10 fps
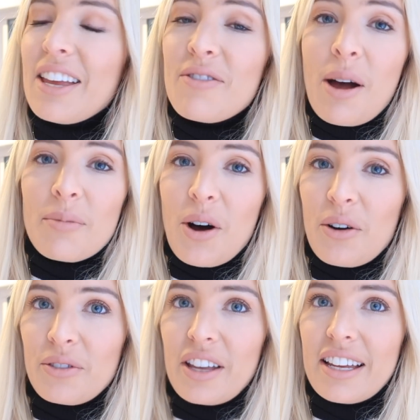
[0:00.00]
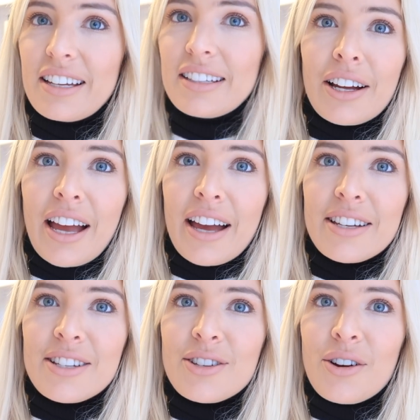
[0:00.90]
giving up coffee.
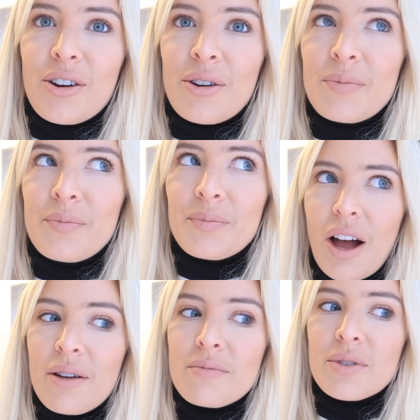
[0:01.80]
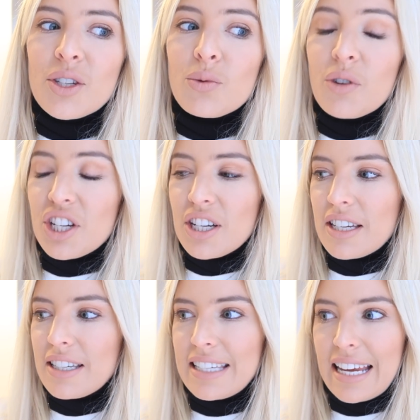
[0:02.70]
Okay, so I'm switching
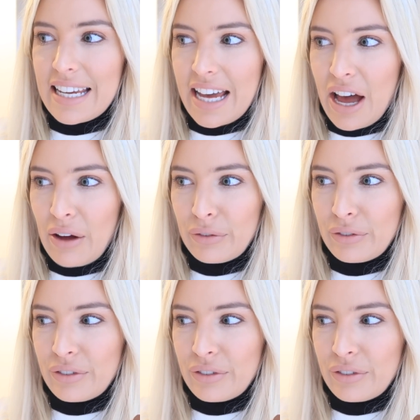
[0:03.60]
to decaf.